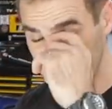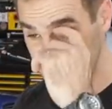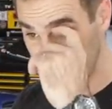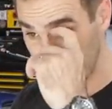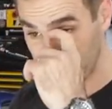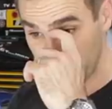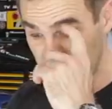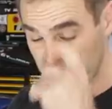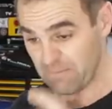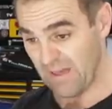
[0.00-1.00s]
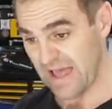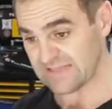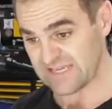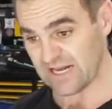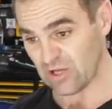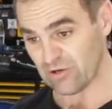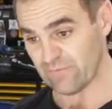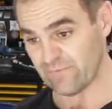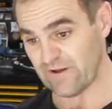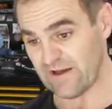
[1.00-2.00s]
The pads get a lot
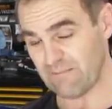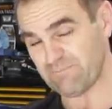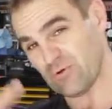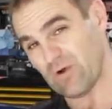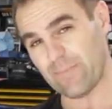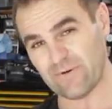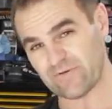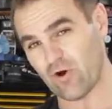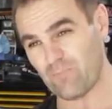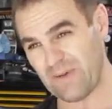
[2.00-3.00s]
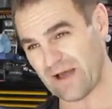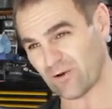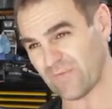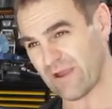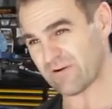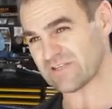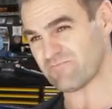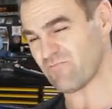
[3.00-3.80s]
of build-up of compound on there, and it's a